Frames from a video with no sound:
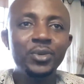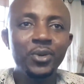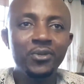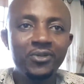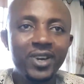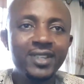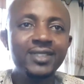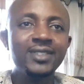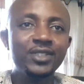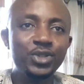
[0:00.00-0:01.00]
your
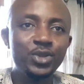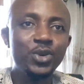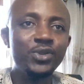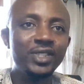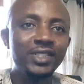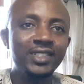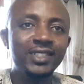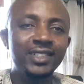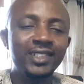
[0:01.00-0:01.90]
fat storage?